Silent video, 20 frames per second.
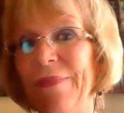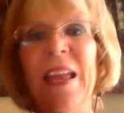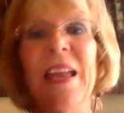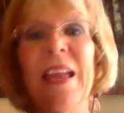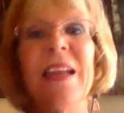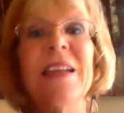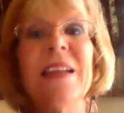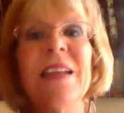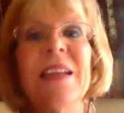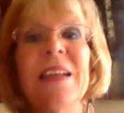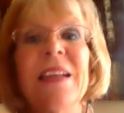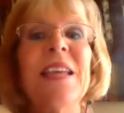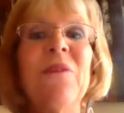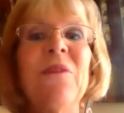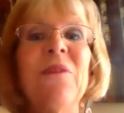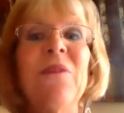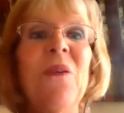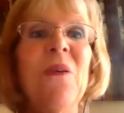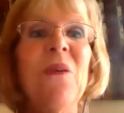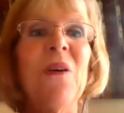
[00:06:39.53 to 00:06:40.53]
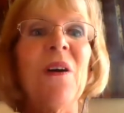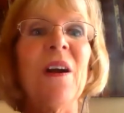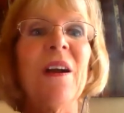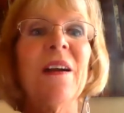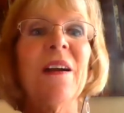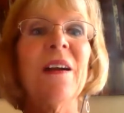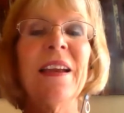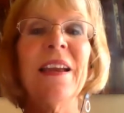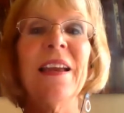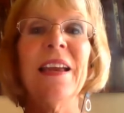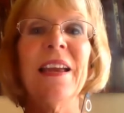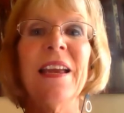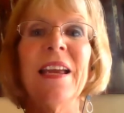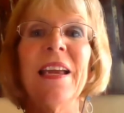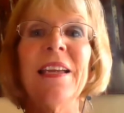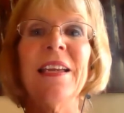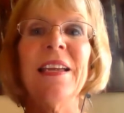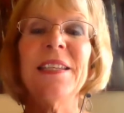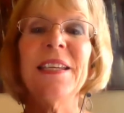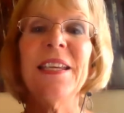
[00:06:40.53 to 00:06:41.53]
Step 4
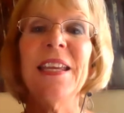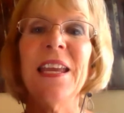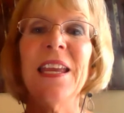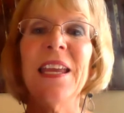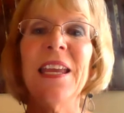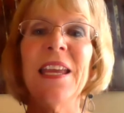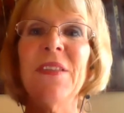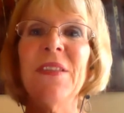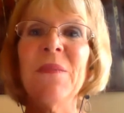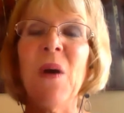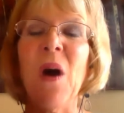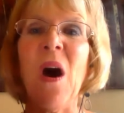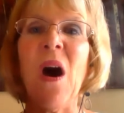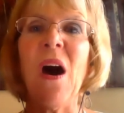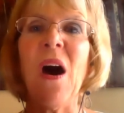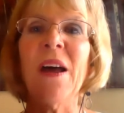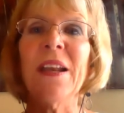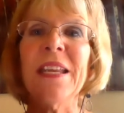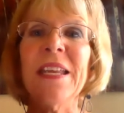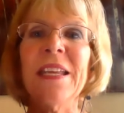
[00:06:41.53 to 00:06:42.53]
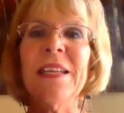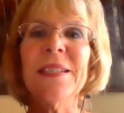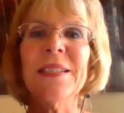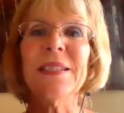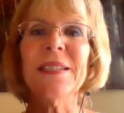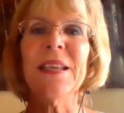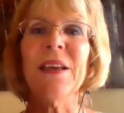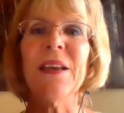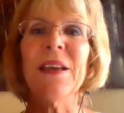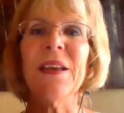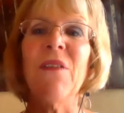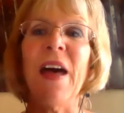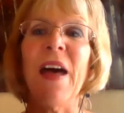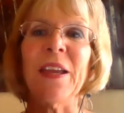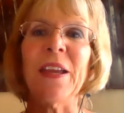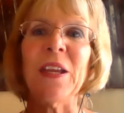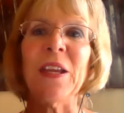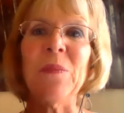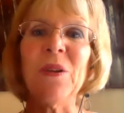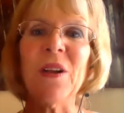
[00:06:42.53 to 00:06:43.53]
is to give them audience
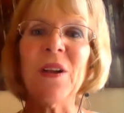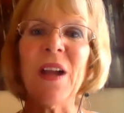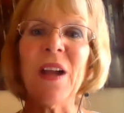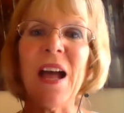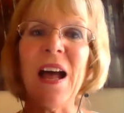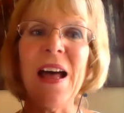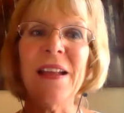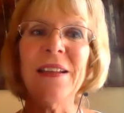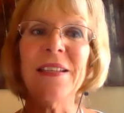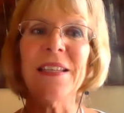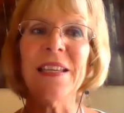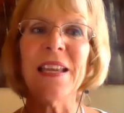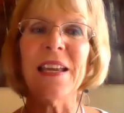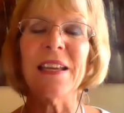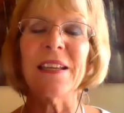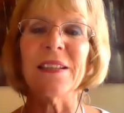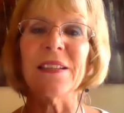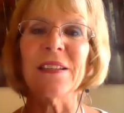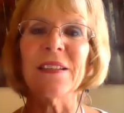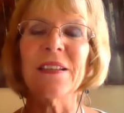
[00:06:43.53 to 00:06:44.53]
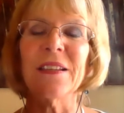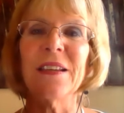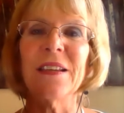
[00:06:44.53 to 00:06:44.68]
valuable content.